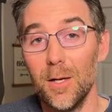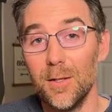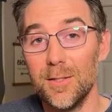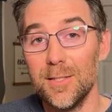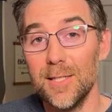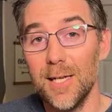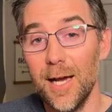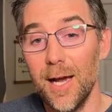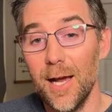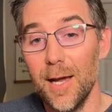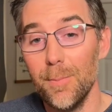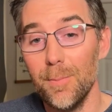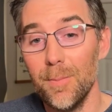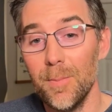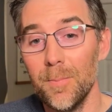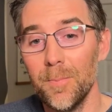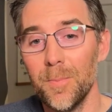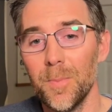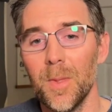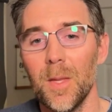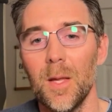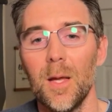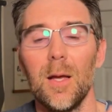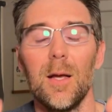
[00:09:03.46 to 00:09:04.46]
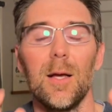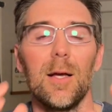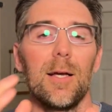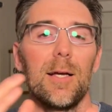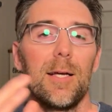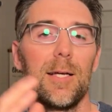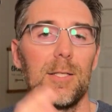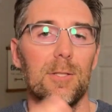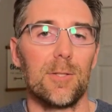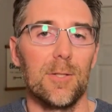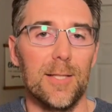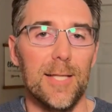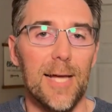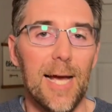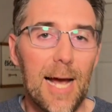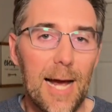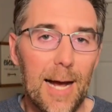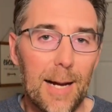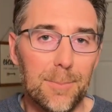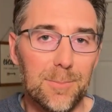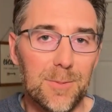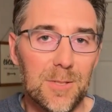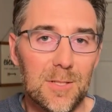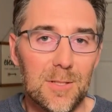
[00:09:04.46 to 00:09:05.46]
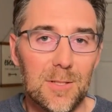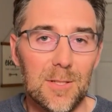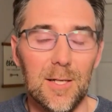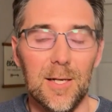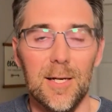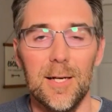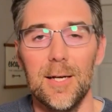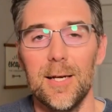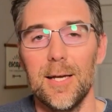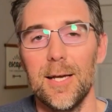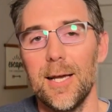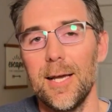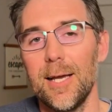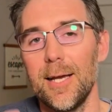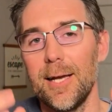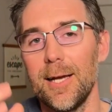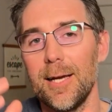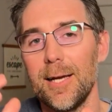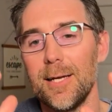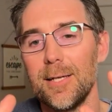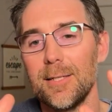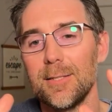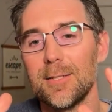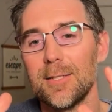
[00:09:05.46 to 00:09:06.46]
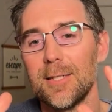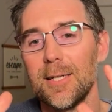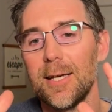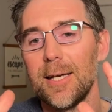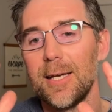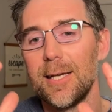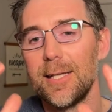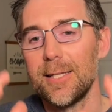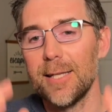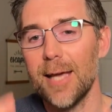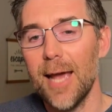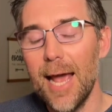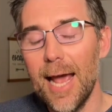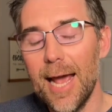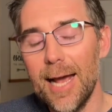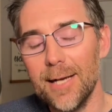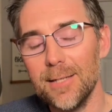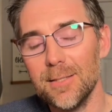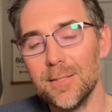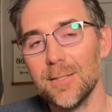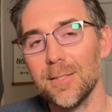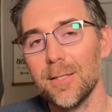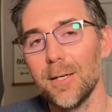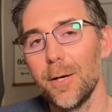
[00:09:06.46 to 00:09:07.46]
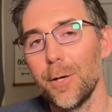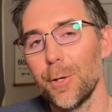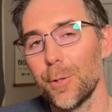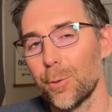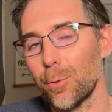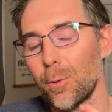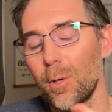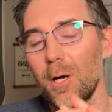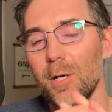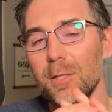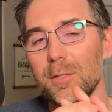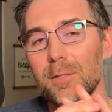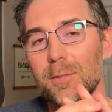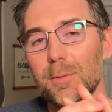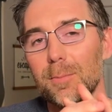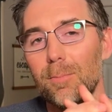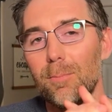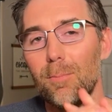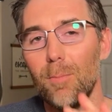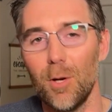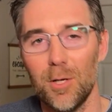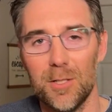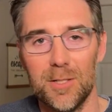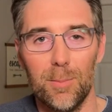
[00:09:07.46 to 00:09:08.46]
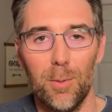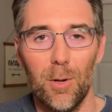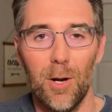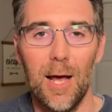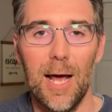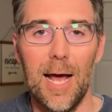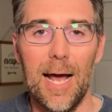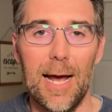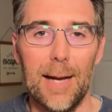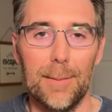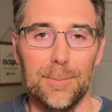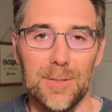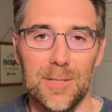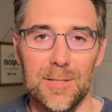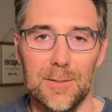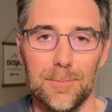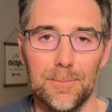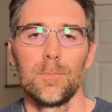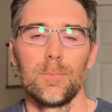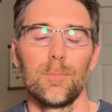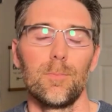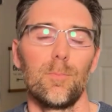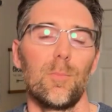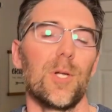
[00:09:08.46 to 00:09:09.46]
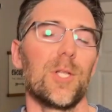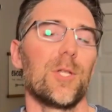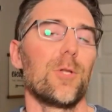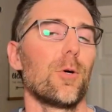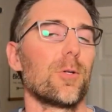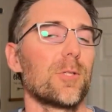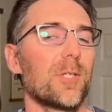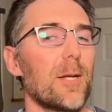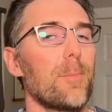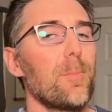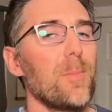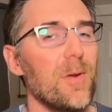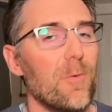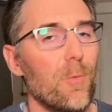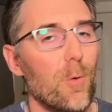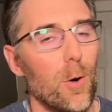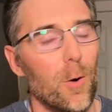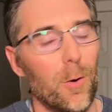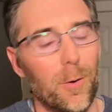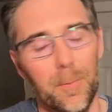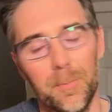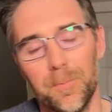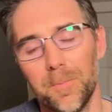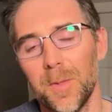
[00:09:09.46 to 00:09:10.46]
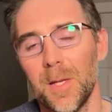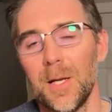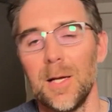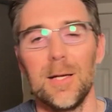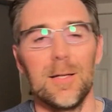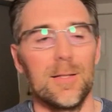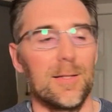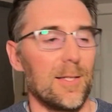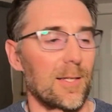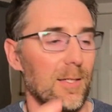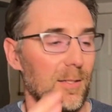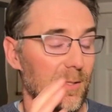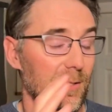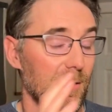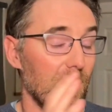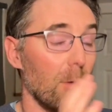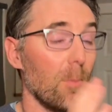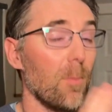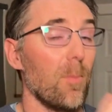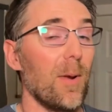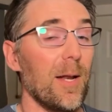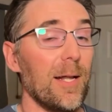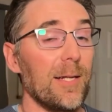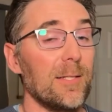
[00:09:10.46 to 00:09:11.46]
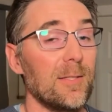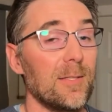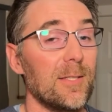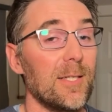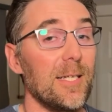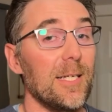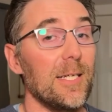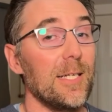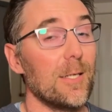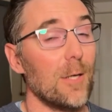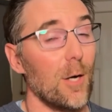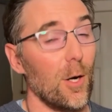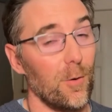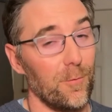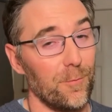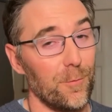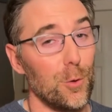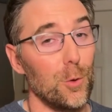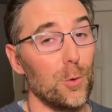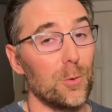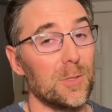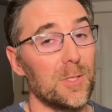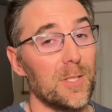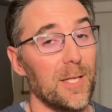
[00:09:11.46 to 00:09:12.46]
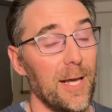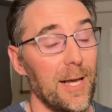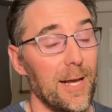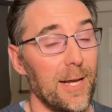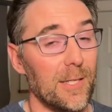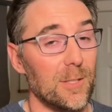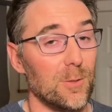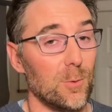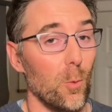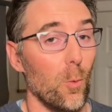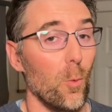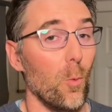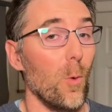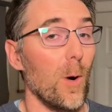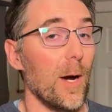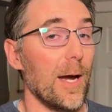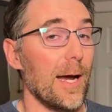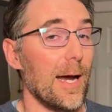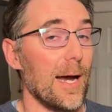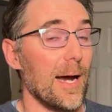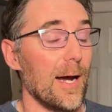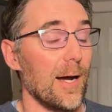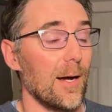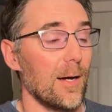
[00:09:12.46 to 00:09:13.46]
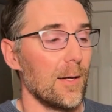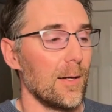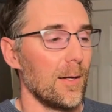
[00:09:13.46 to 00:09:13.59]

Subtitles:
time, it adapts, and it acts across multiple apps. But don't get me wrong, there's still plenty of use cases where